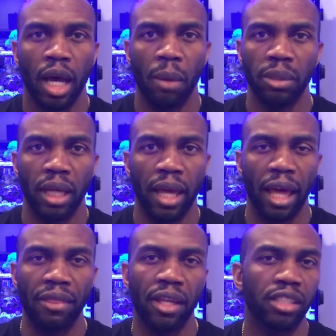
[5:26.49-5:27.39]

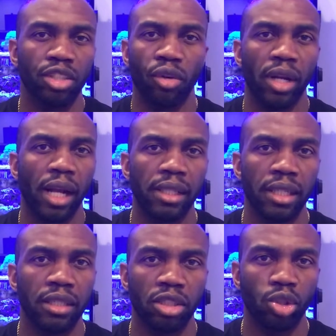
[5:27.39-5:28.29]
I think it's a great
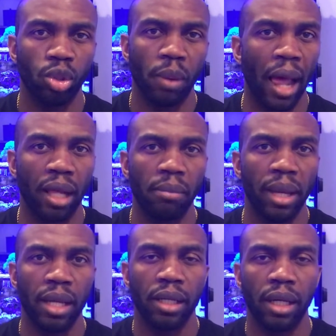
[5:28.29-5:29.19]
idea to drip
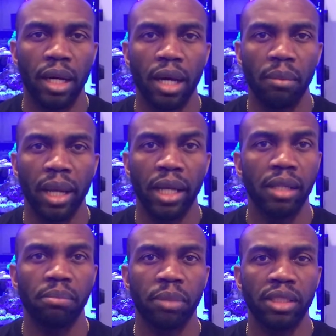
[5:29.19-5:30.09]
acclimate
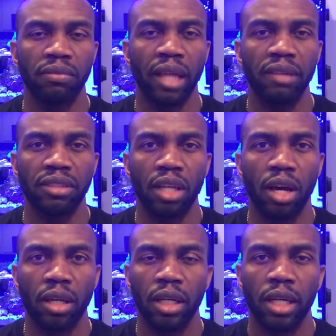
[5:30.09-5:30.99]
any piece of
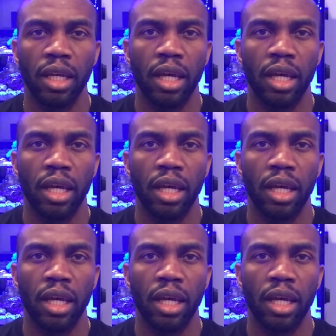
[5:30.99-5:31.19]
livestock.